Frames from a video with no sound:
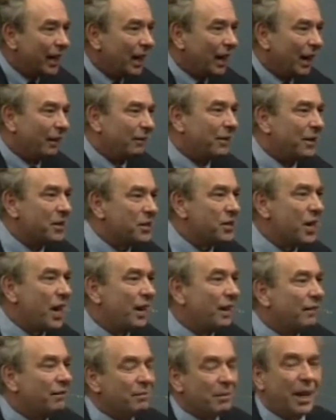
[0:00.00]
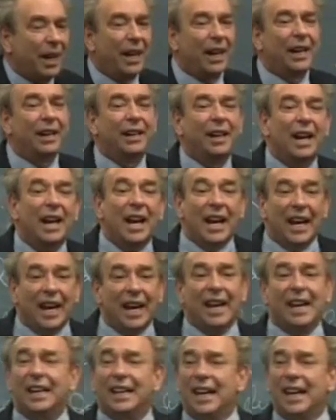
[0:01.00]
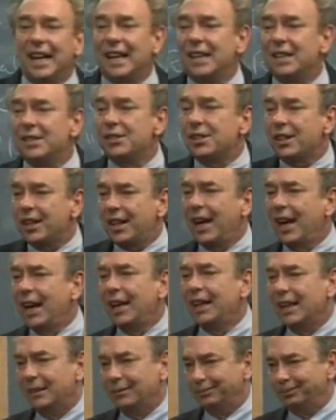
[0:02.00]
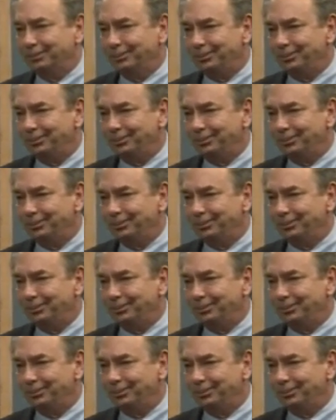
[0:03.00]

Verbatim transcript: of the Son of Man in his kingdom.